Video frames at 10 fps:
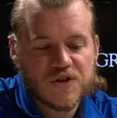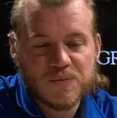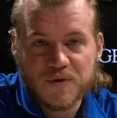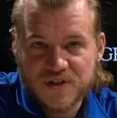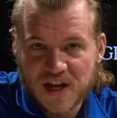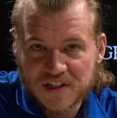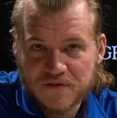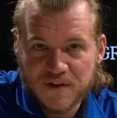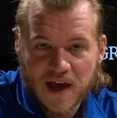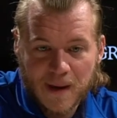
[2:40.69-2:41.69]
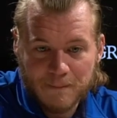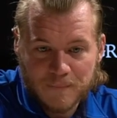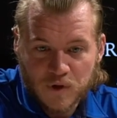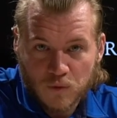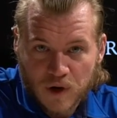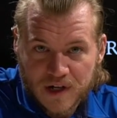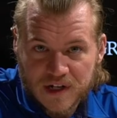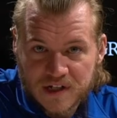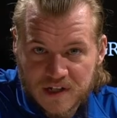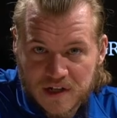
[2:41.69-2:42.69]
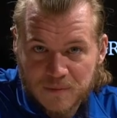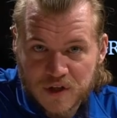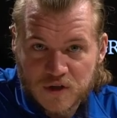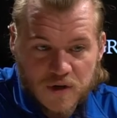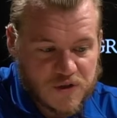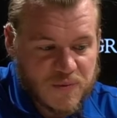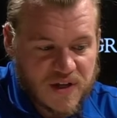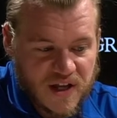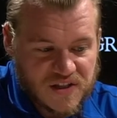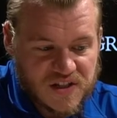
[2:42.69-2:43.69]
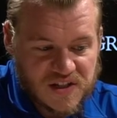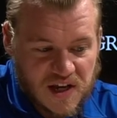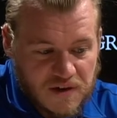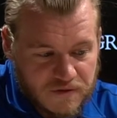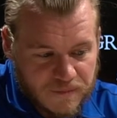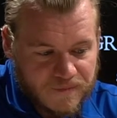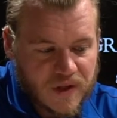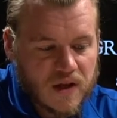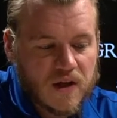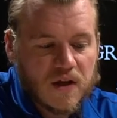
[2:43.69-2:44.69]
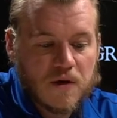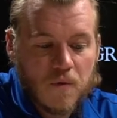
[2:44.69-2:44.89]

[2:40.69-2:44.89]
this protective cap built right in to keep the U S B end safe. It